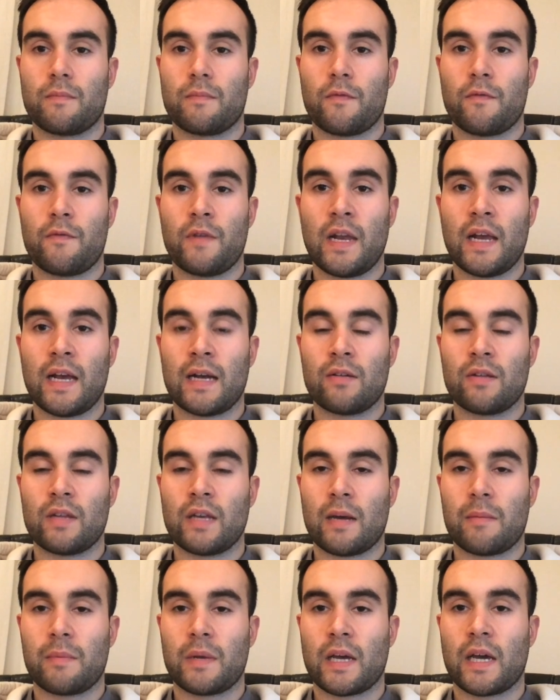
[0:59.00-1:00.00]
Filling out the
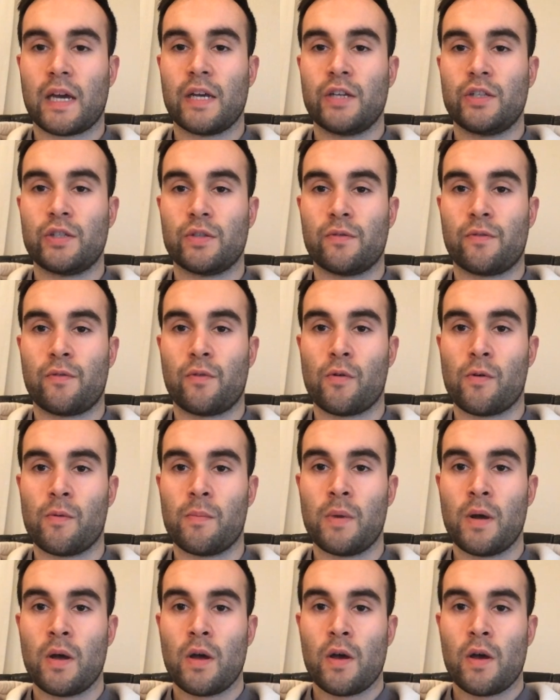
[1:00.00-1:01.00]
application form